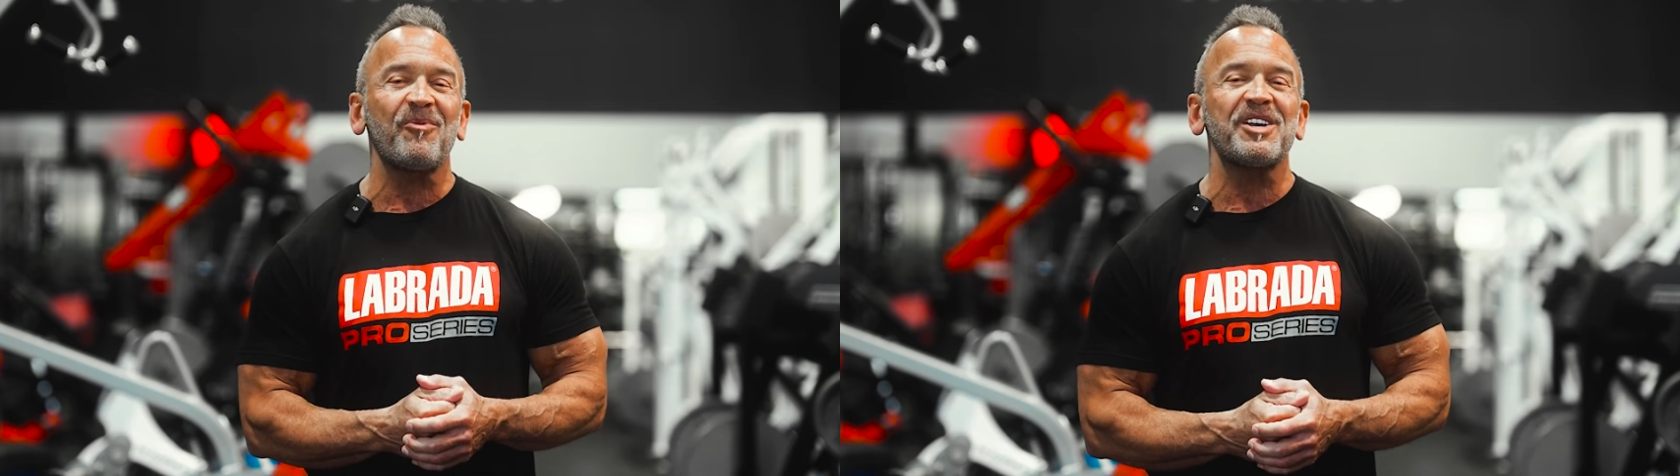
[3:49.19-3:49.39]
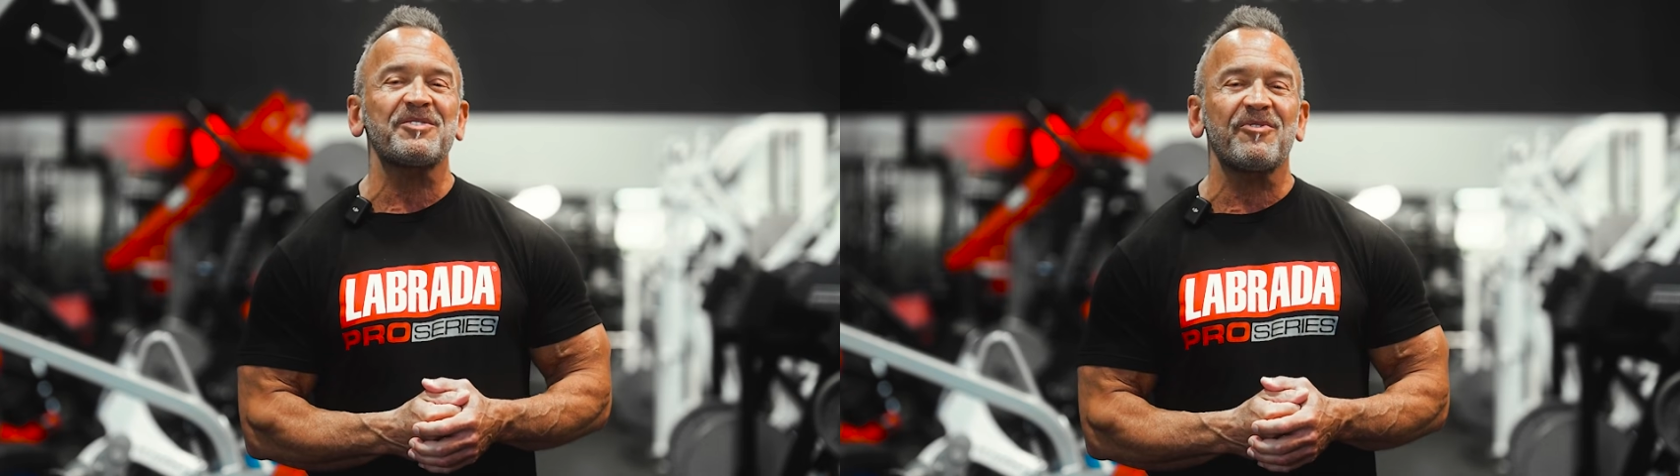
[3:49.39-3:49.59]

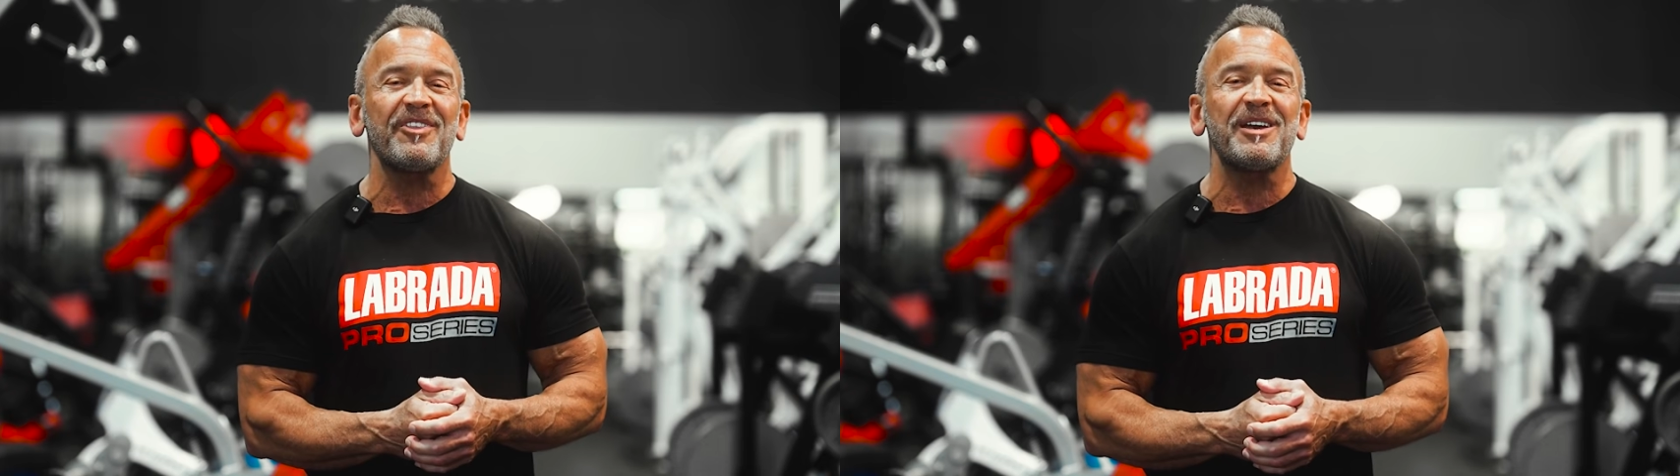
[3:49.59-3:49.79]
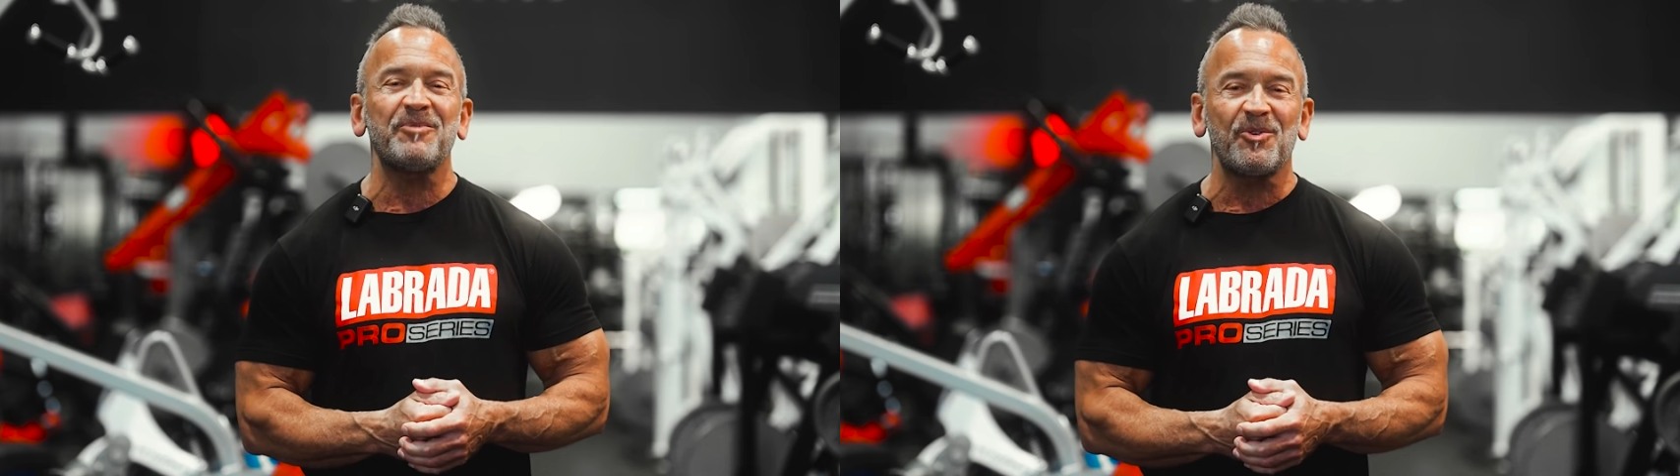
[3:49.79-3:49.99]
rest for
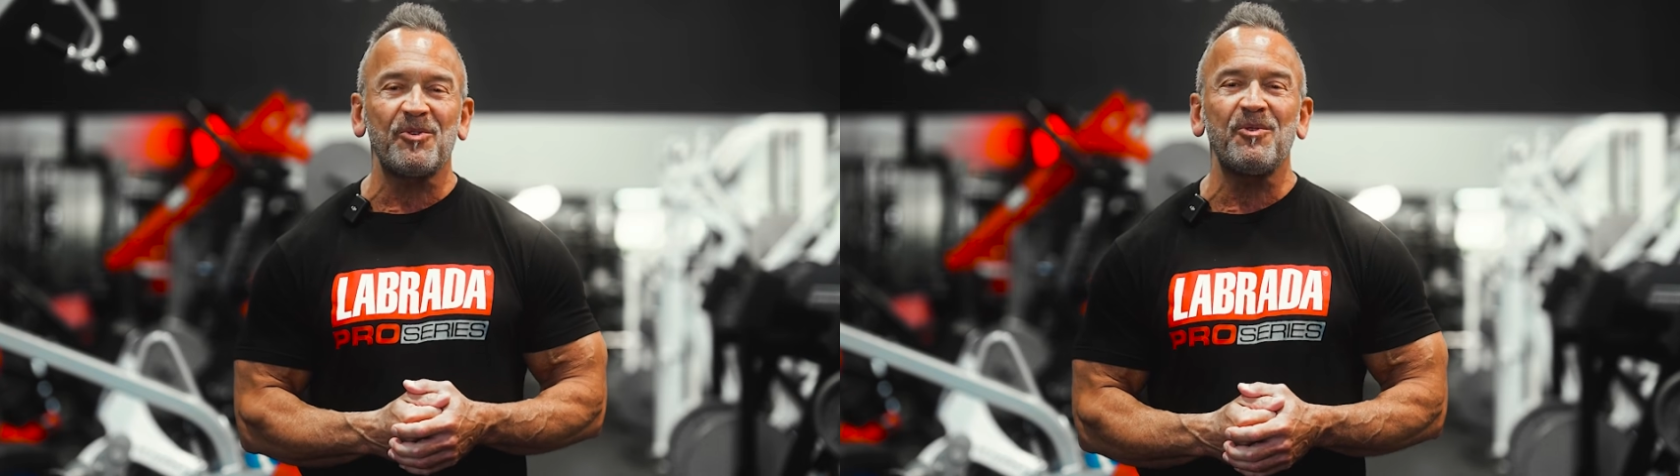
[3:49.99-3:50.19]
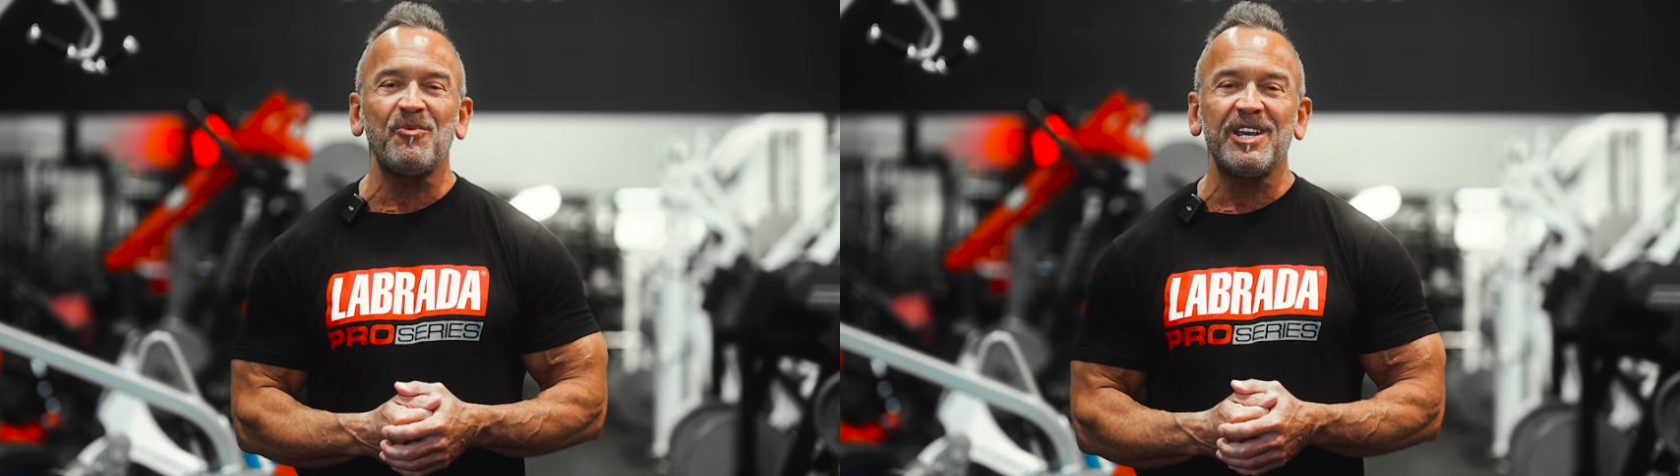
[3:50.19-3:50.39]
them
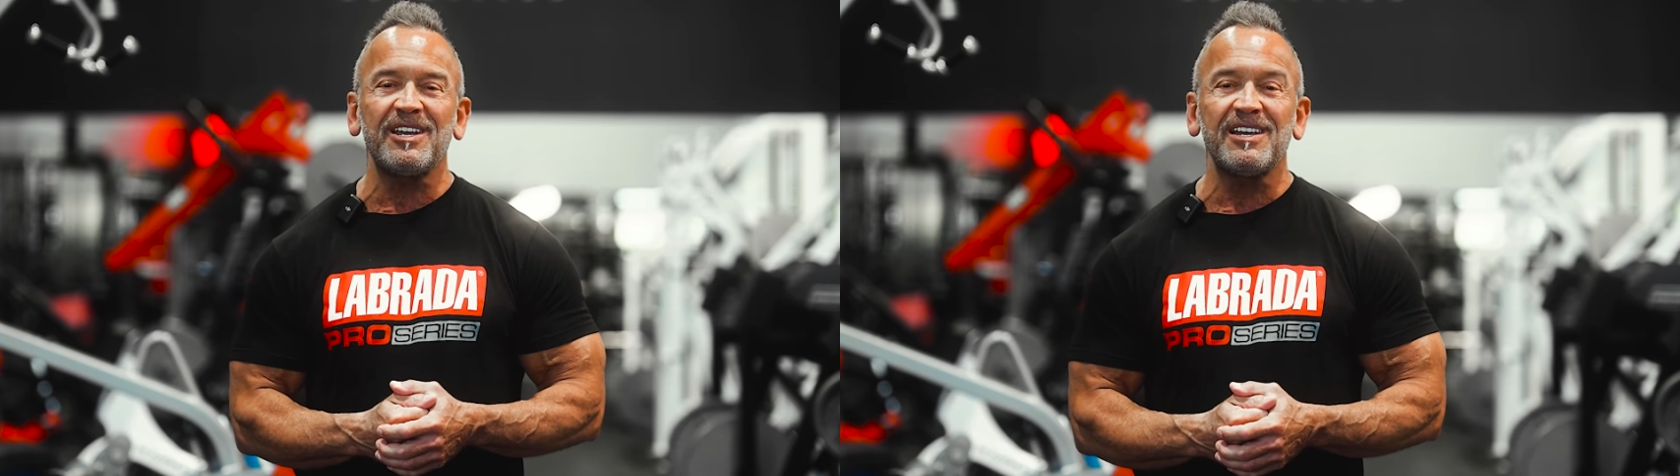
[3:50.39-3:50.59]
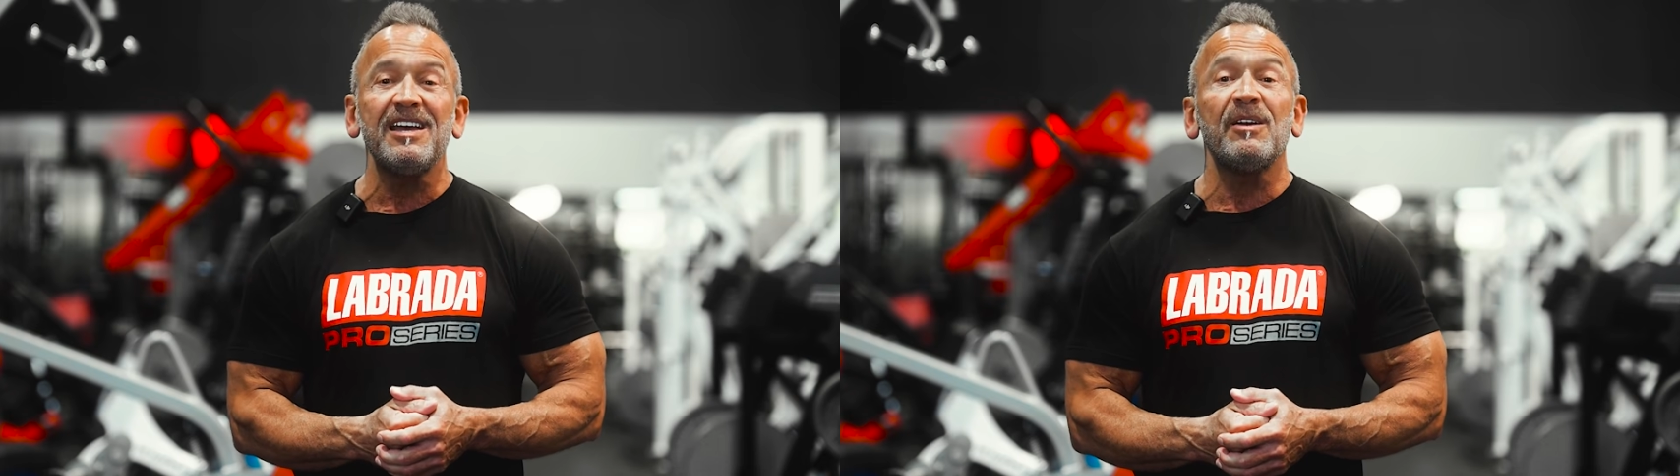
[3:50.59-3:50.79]
during the week,